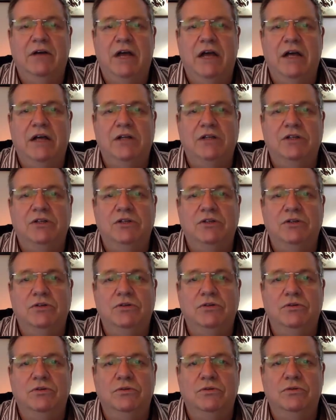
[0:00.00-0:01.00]
as
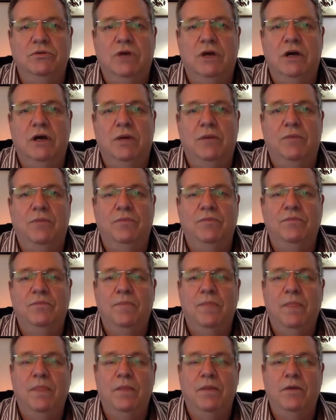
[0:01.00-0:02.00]
to
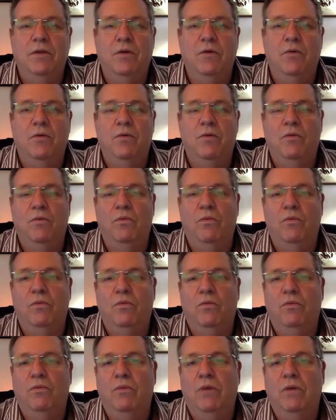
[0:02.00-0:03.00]

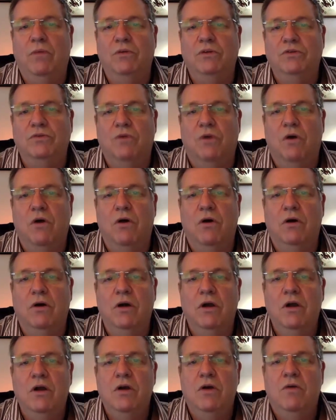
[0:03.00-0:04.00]
what was wrong,
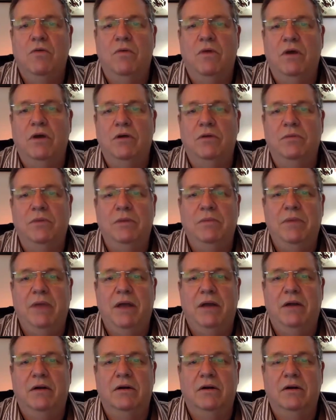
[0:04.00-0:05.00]
what could be
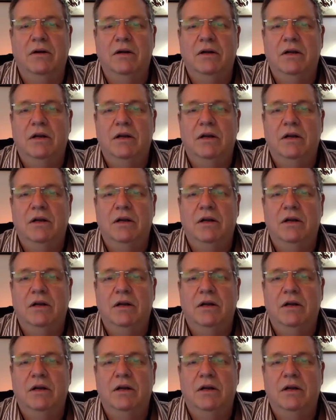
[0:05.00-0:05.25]
better,